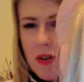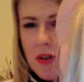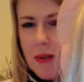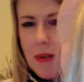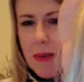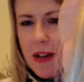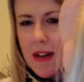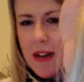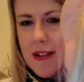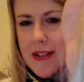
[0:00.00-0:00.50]
it a
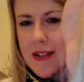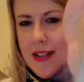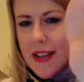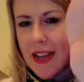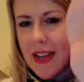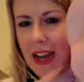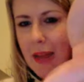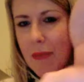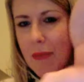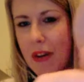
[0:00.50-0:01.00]
bit close to the
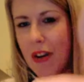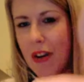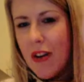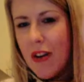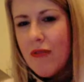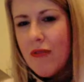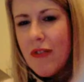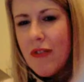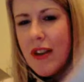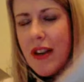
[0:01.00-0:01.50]
camera.
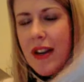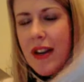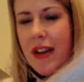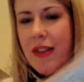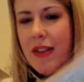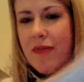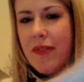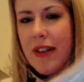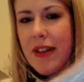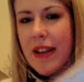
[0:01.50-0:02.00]
Really,
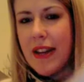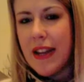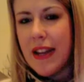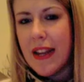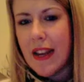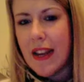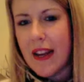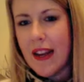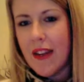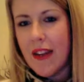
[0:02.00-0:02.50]
really
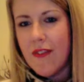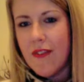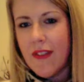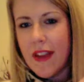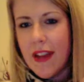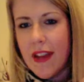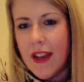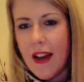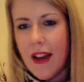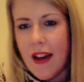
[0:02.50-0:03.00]
lovely
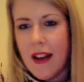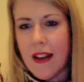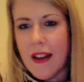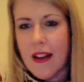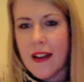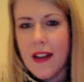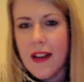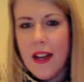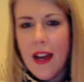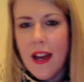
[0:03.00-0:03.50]

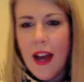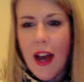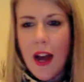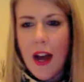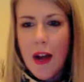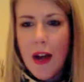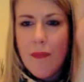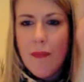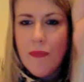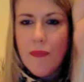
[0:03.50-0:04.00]
colour.
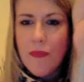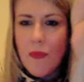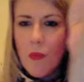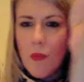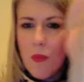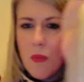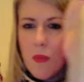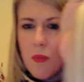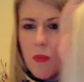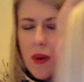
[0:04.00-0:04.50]

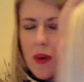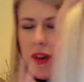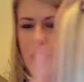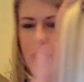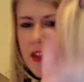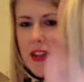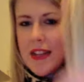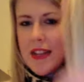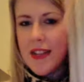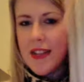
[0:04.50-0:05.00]
One of the
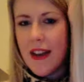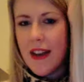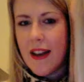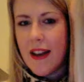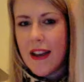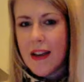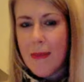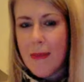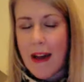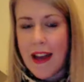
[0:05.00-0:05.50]
things I
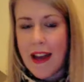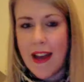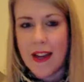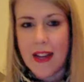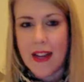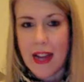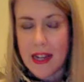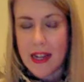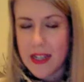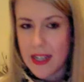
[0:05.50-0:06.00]
like about Head
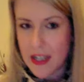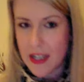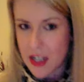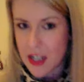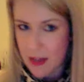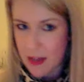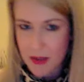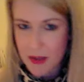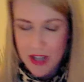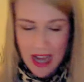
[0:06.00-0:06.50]
Kandy
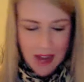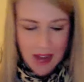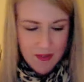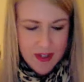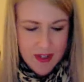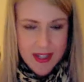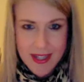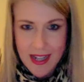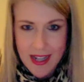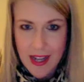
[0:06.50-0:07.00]
actually, which I
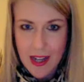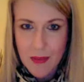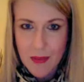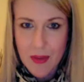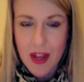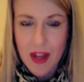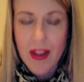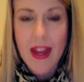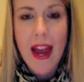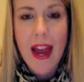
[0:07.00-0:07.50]
haven't seen with
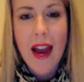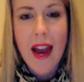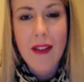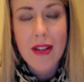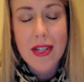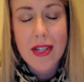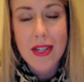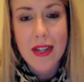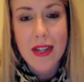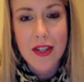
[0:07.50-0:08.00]
other hair
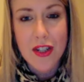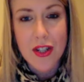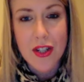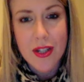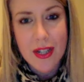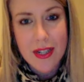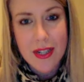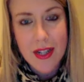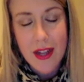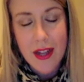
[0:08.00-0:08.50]
extensions,
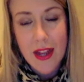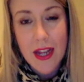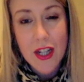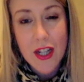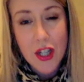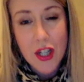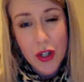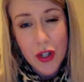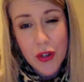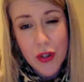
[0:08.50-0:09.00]
is that they
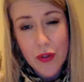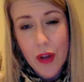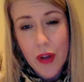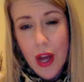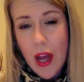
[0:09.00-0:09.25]
do,